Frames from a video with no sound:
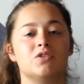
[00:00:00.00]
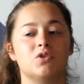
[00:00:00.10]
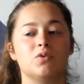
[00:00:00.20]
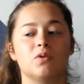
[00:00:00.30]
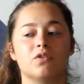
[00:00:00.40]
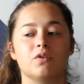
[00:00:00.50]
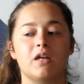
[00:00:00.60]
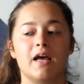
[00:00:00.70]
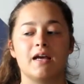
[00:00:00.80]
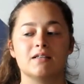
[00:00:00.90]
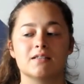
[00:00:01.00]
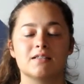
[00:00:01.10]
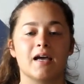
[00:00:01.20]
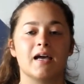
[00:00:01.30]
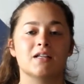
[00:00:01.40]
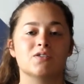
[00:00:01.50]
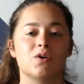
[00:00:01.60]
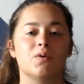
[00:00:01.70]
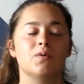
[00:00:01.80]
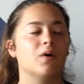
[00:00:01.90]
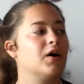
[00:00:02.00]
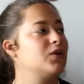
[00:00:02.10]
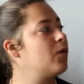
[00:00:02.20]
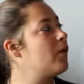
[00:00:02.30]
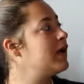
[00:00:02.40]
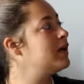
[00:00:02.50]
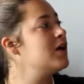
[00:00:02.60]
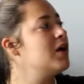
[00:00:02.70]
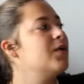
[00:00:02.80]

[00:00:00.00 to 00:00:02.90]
2 or 3 days because I get so annoyed